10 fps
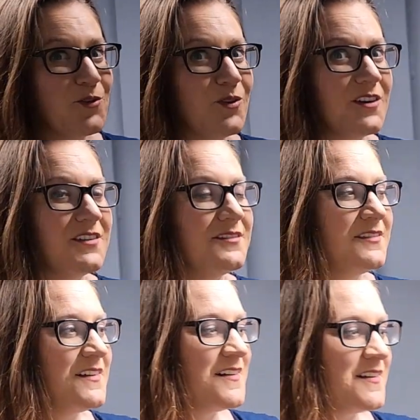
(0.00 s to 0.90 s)

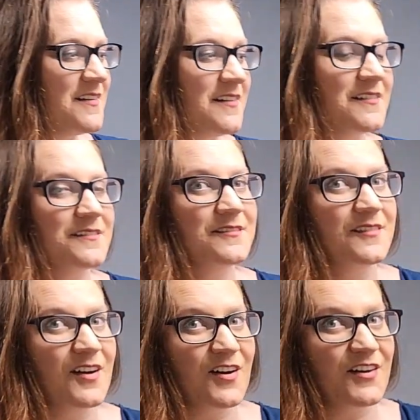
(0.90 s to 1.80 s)
door,
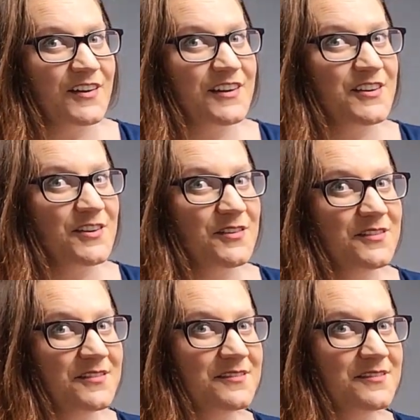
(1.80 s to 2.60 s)
all you can do,